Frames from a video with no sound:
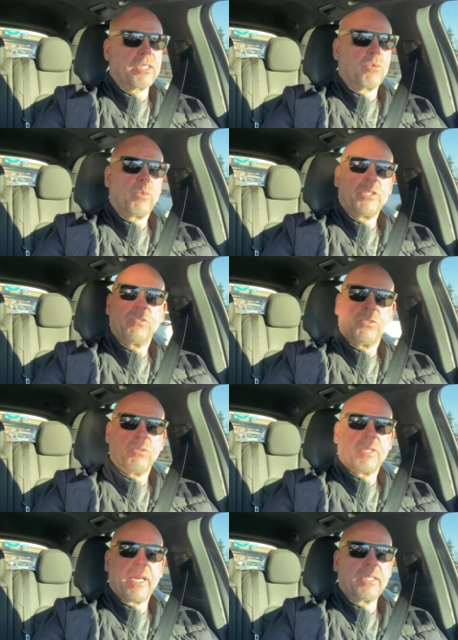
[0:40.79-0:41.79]
And when you
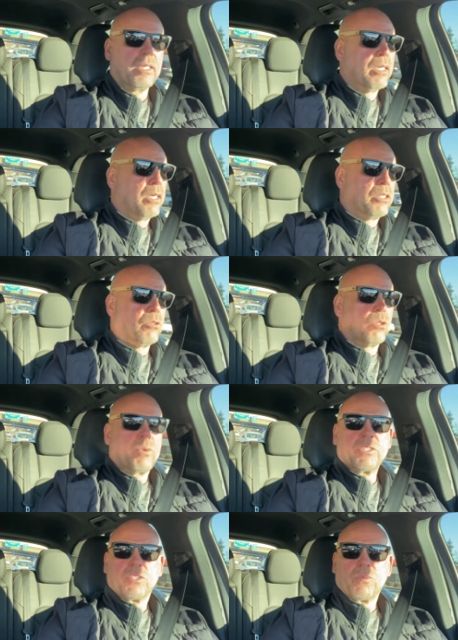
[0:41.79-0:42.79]
do that, you'll
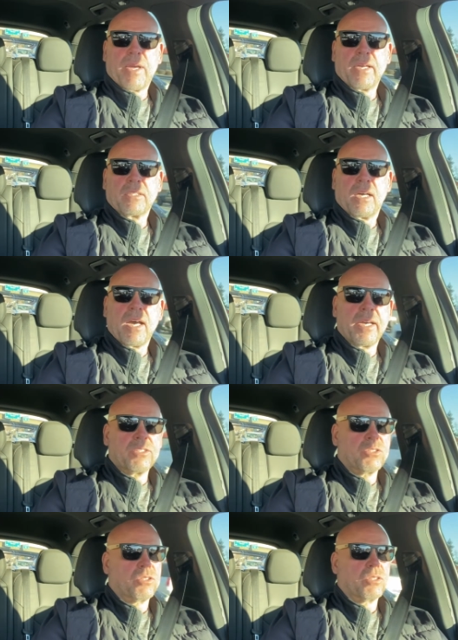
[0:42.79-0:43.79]
always attract the
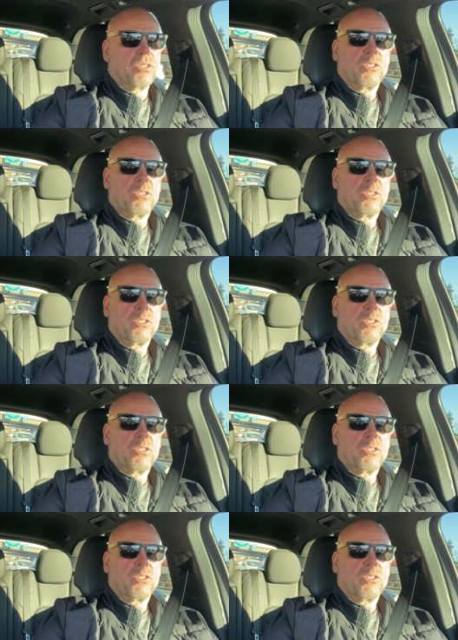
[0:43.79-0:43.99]
highest,